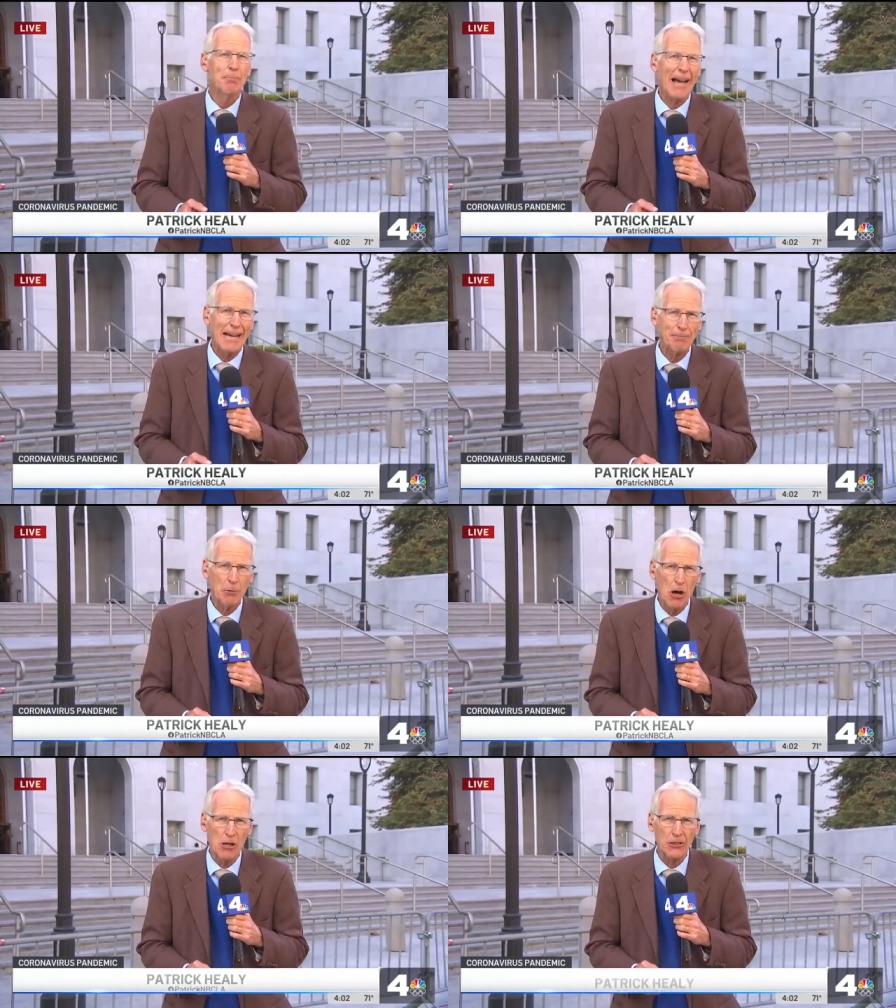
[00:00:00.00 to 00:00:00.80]
bad
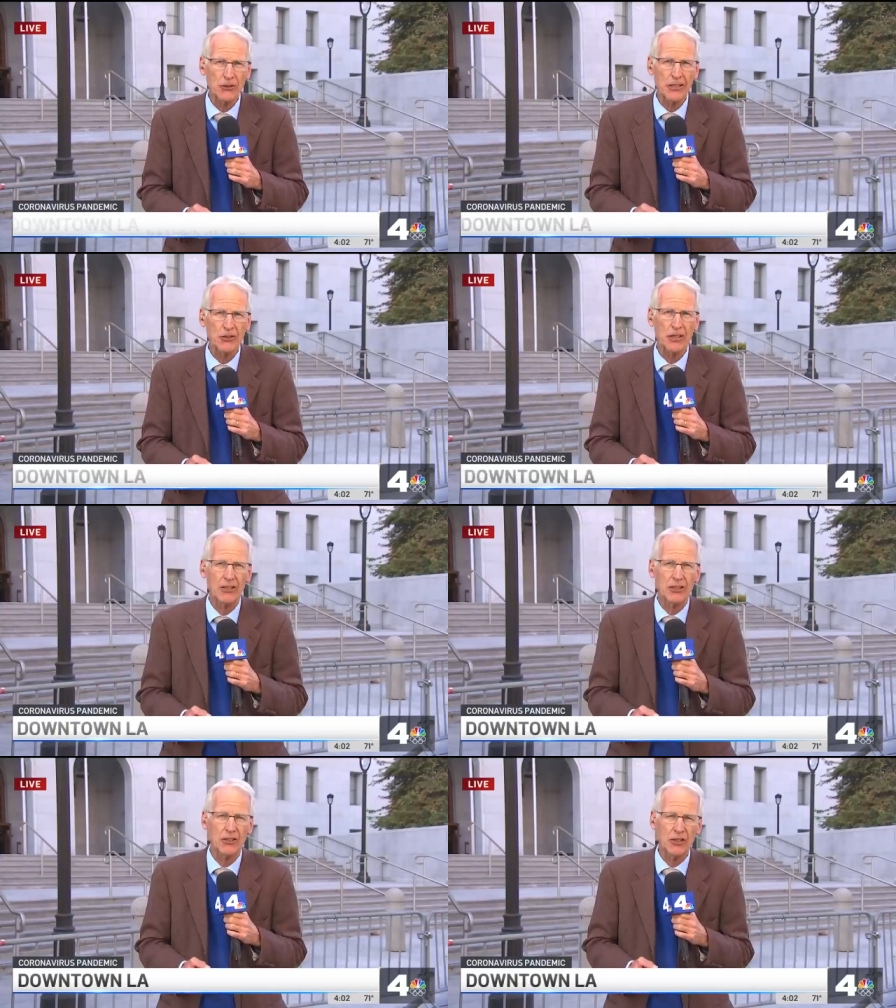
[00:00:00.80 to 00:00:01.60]
policy,
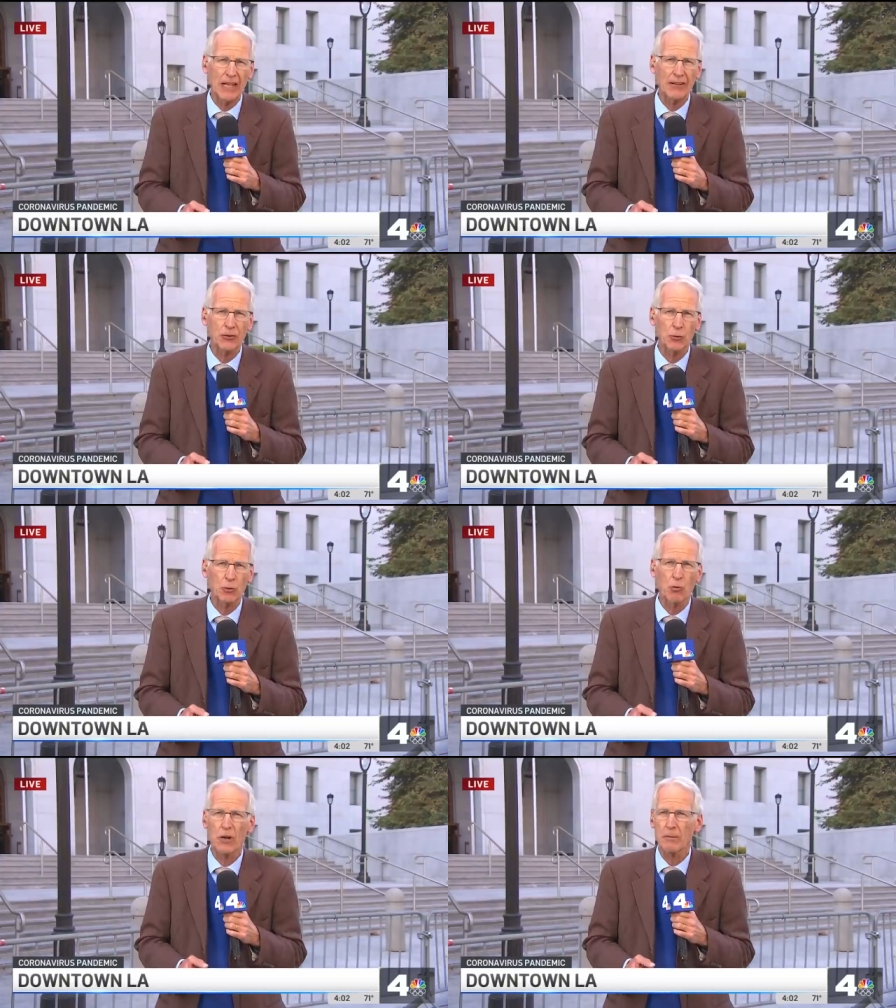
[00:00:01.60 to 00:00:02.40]
says incentives
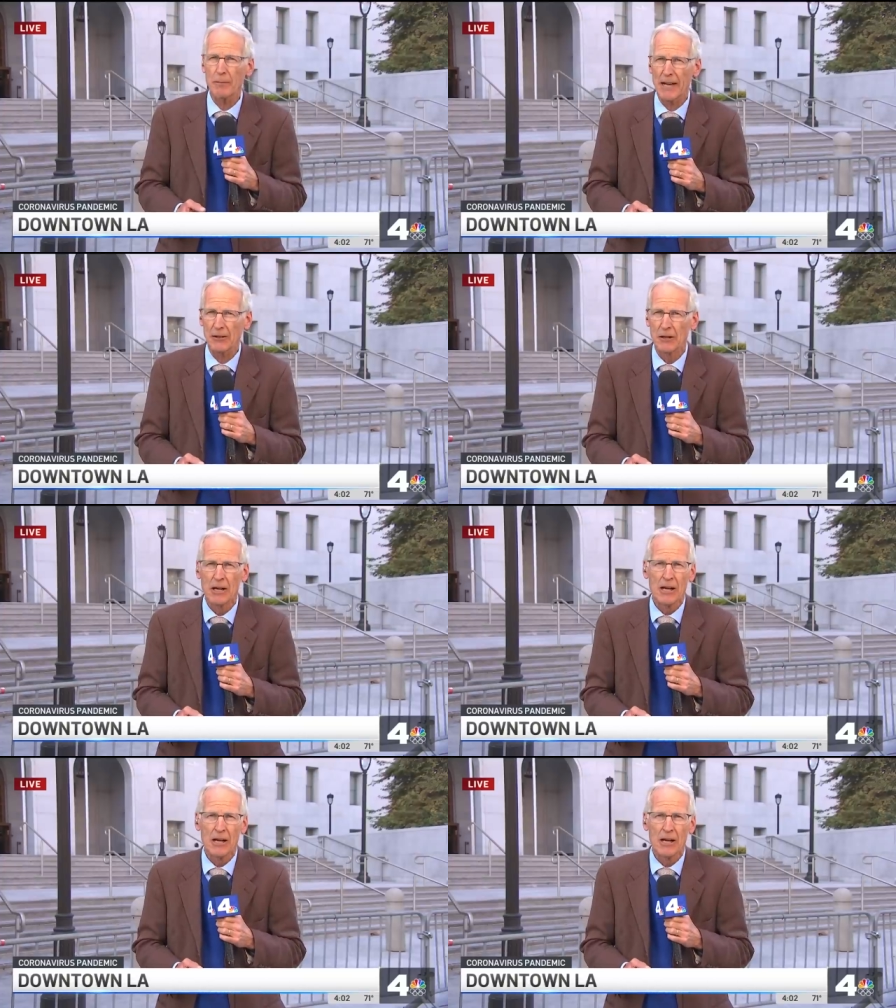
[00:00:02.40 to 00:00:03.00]
would work better.